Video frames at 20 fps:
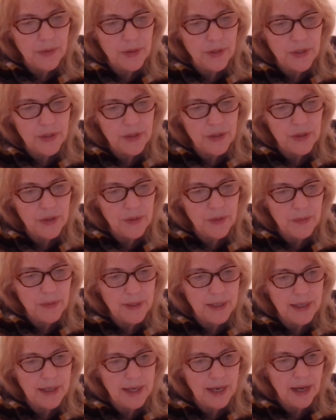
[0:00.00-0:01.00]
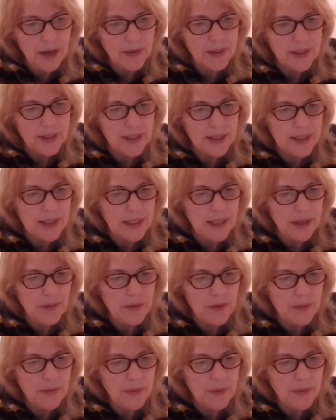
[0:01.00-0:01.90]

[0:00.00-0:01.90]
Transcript: with the soup and announced that the tea would